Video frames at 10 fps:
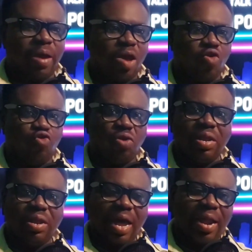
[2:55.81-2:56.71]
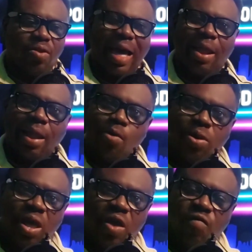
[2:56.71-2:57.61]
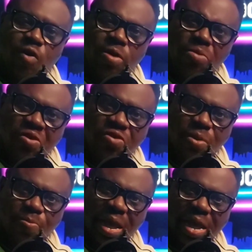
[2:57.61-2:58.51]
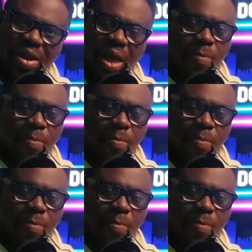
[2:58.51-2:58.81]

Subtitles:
by controlling that and not allowing foreign music to be played